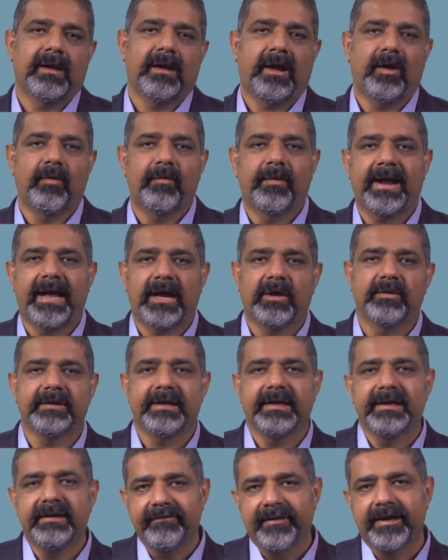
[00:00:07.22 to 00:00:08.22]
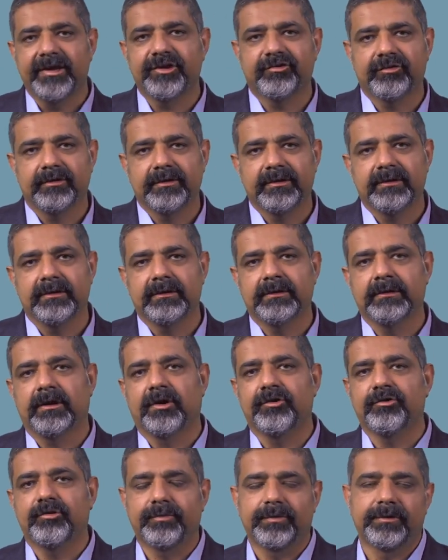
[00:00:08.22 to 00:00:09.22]
around innovation,
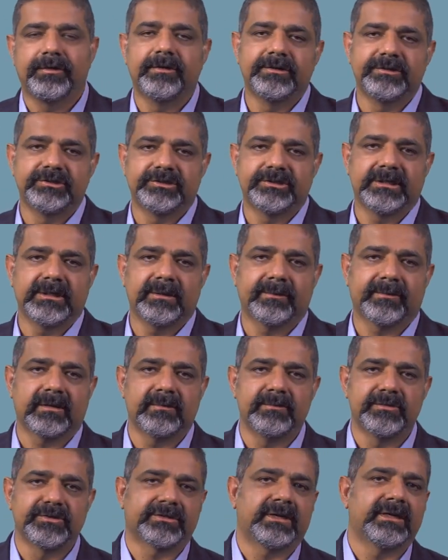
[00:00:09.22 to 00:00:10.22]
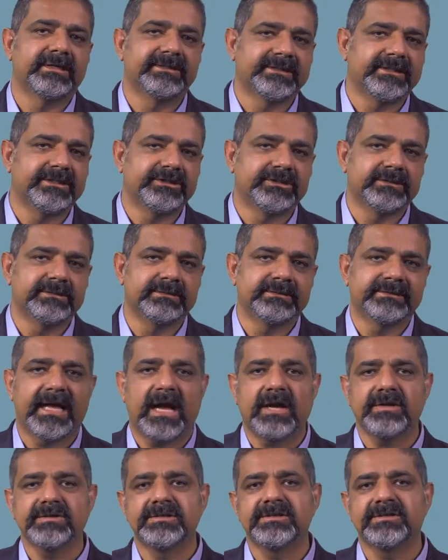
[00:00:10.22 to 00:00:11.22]
entrepreneurship, commercialization.
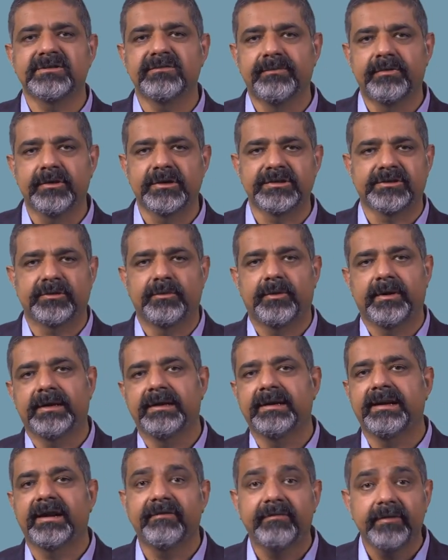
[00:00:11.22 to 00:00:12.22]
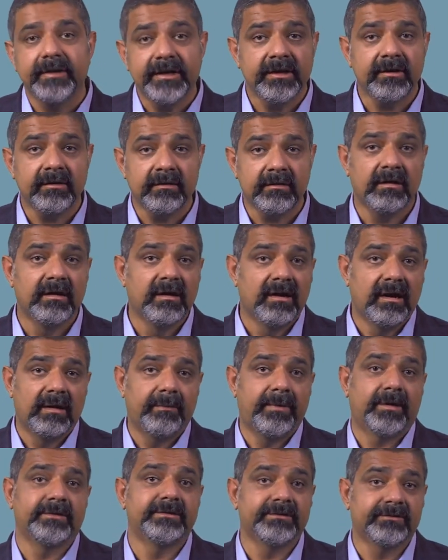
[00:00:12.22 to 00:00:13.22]
Thousands of books are written every year
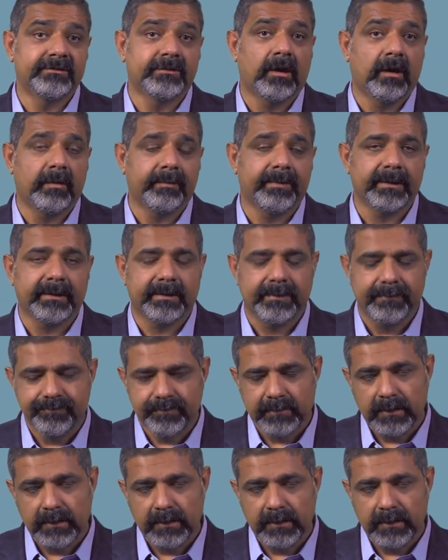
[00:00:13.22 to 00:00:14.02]
about this topic.